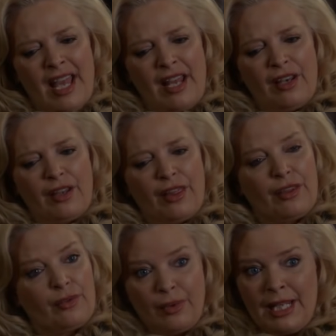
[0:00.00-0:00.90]
that
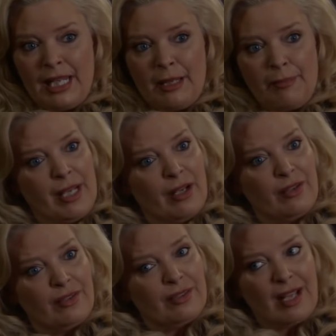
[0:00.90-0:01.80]
three
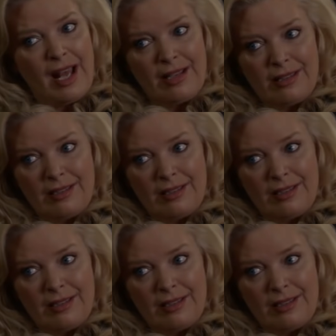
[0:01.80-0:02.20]
beers I